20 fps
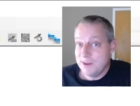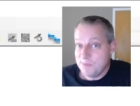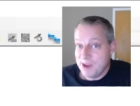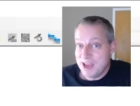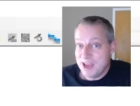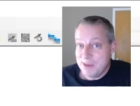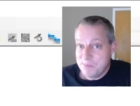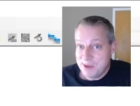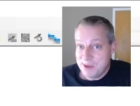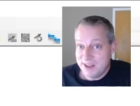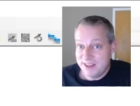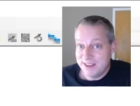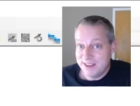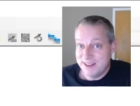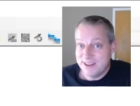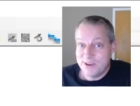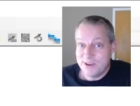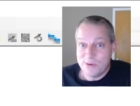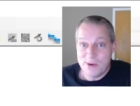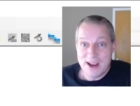in my opinion,
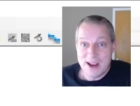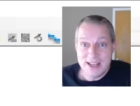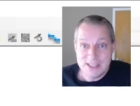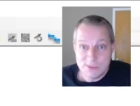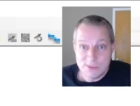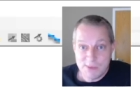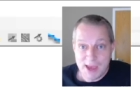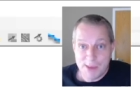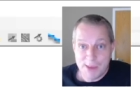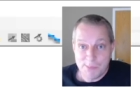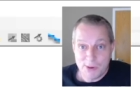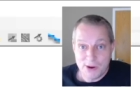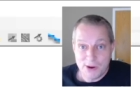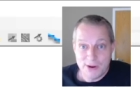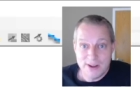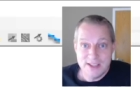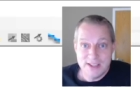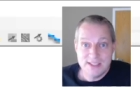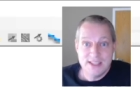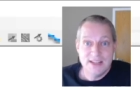to RAS
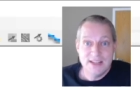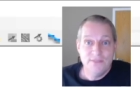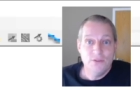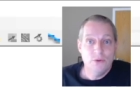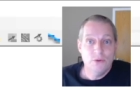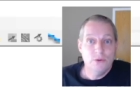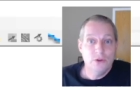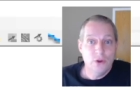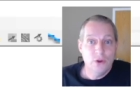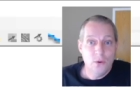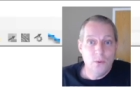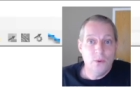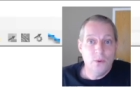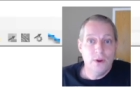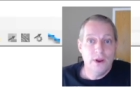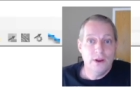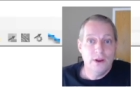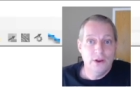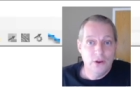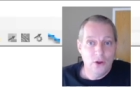Mapper is that if you don't
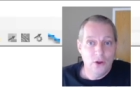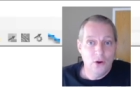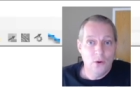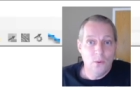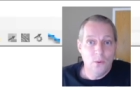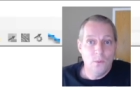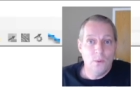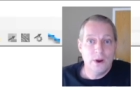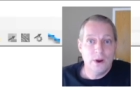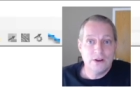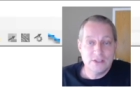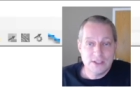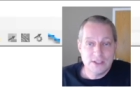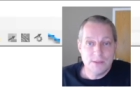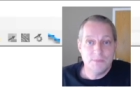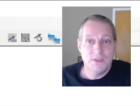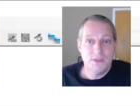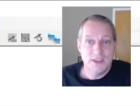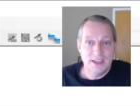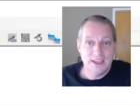know where
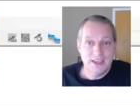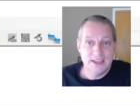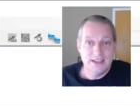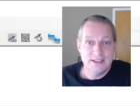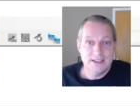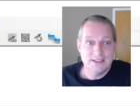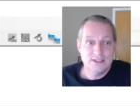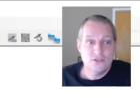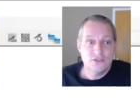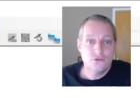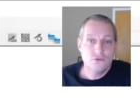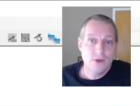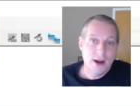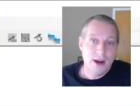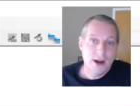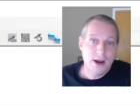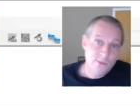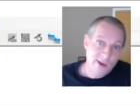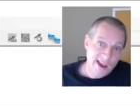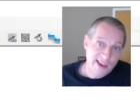something is, try
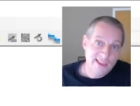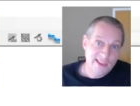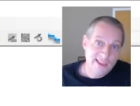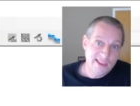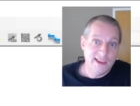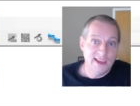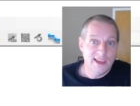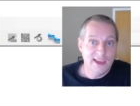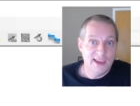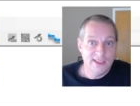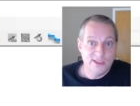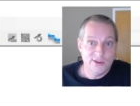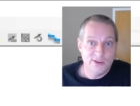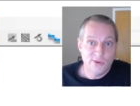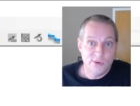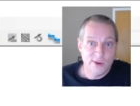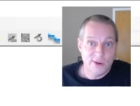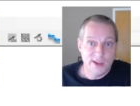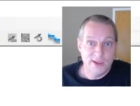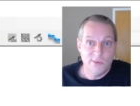right-clicking on the
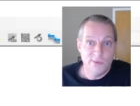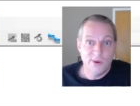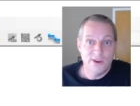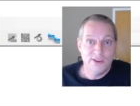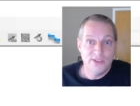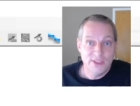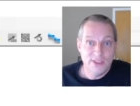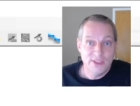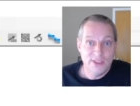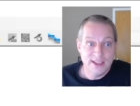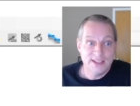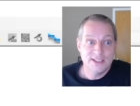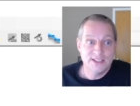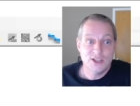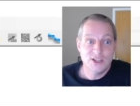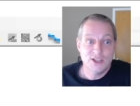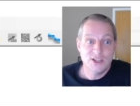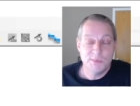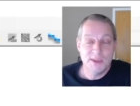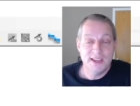tree where you think it
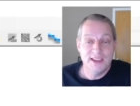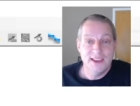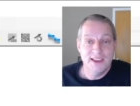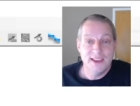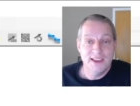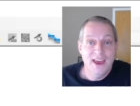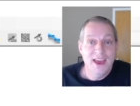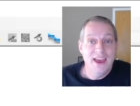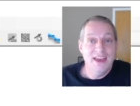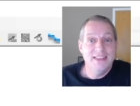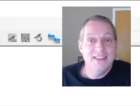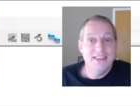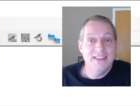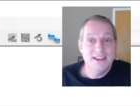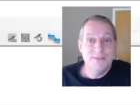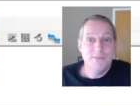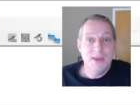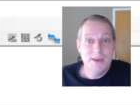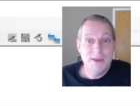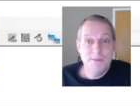should be, and
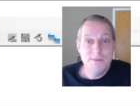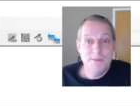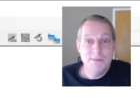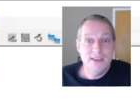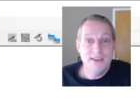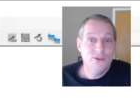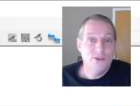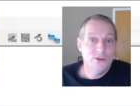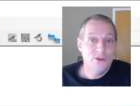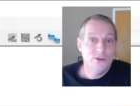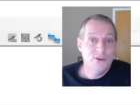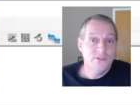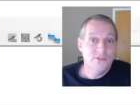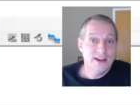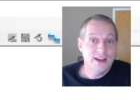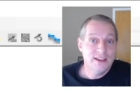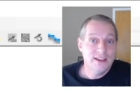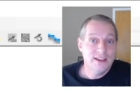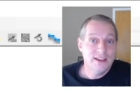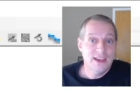then maybe if you don't
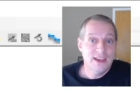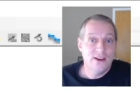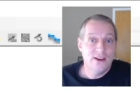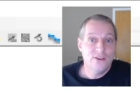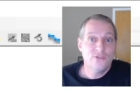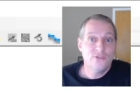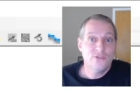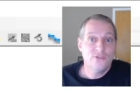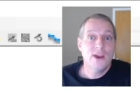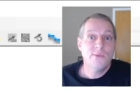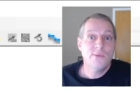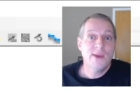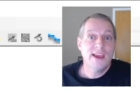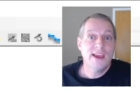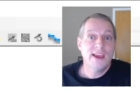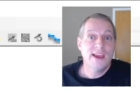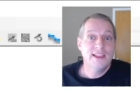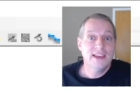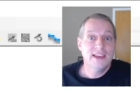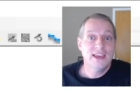find it there, try
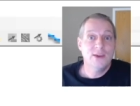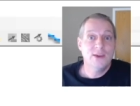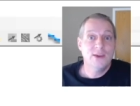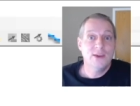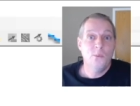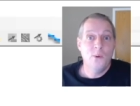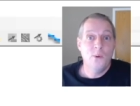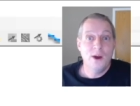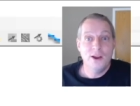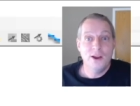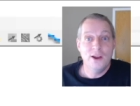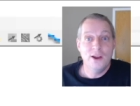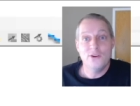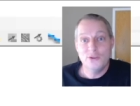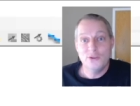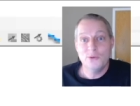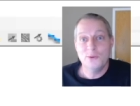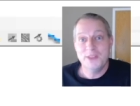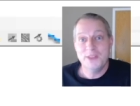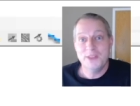right-clicking one or
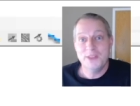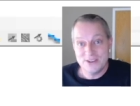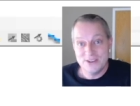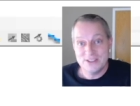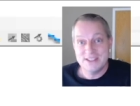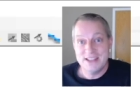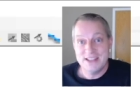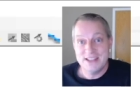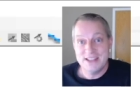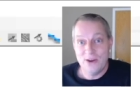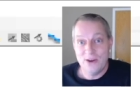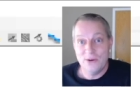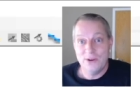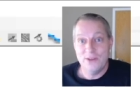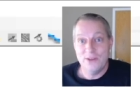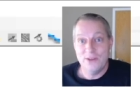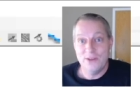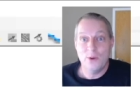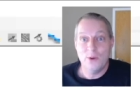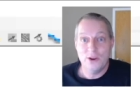two layers down
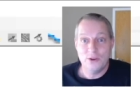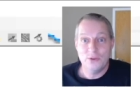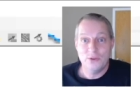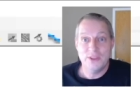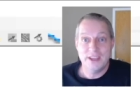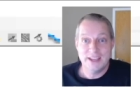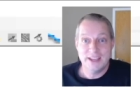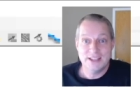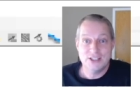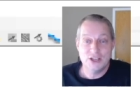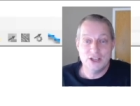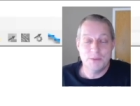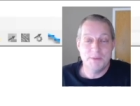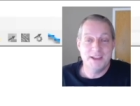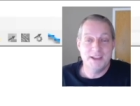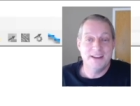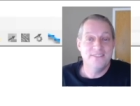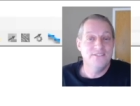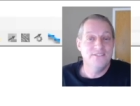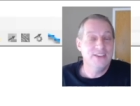of where you think it should be,
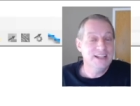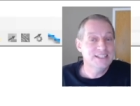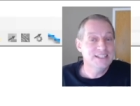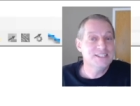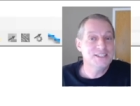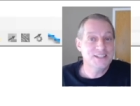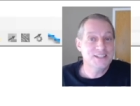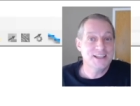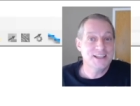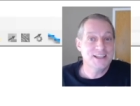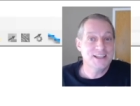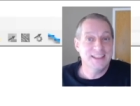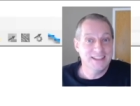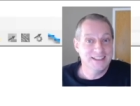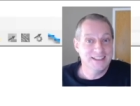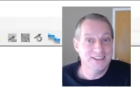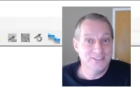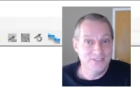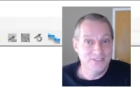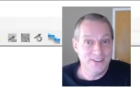and eventually I
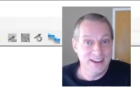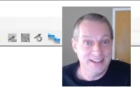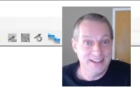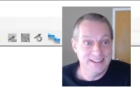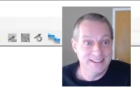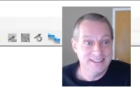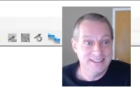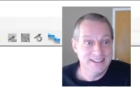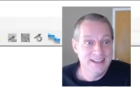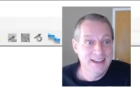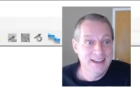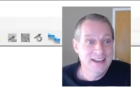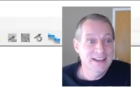think you'll find it.